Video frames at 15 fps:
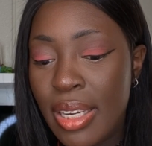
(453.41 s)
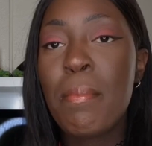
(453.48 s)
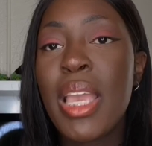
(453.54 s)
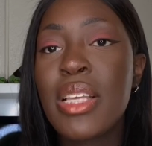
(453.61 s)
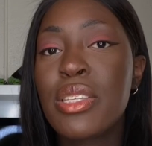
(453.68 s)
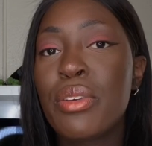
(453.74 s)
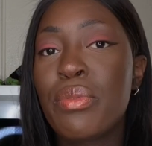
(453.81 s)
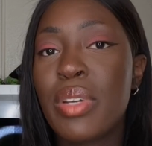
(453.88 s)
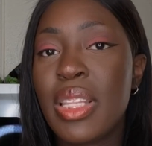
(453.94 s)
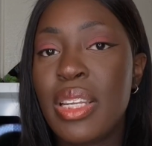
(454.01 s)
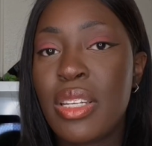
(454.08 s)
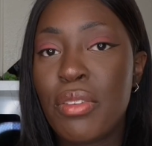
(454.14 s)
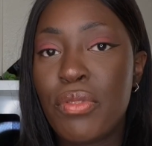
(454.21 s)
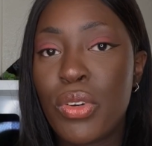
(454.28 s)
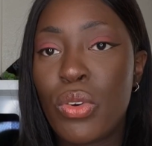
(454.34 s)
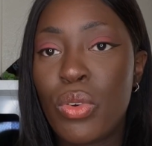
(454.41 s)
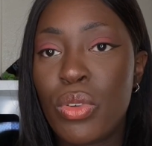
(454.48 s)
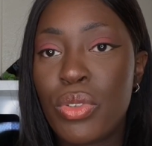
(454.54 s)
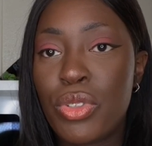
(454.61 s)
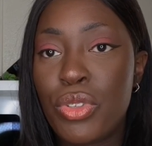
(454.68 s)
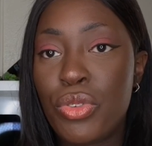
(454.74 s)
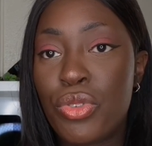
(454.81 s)
It makes it really
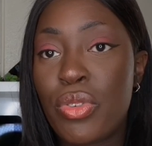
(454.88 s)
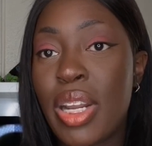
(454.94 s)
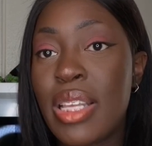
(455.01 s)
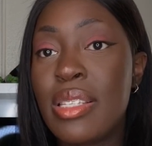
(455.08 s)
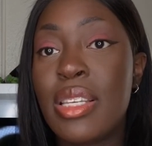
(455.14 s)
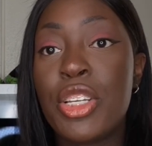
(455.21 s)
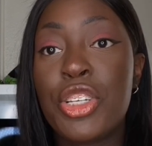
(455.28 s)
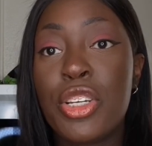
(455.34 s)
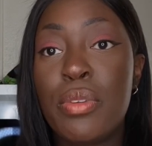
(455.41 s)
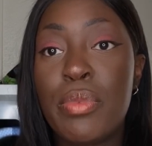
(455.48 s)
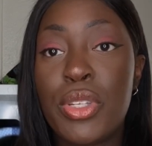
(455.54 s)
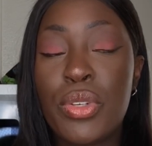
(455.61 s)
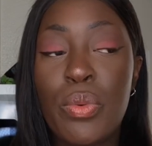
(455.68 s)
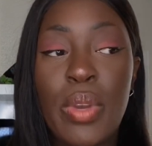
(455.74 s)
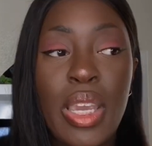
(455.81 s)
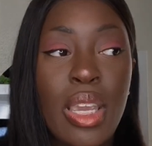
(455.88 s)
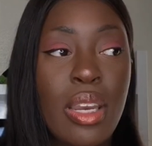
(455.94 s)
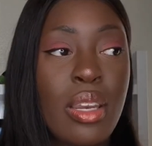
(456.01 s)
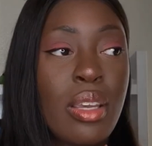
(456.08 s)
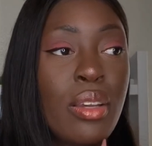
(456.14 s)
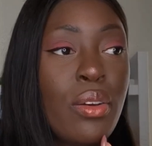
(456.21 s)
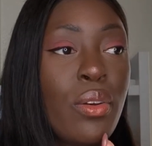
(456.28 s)
difficult to transition
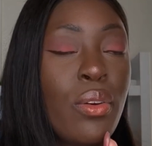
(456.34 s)
between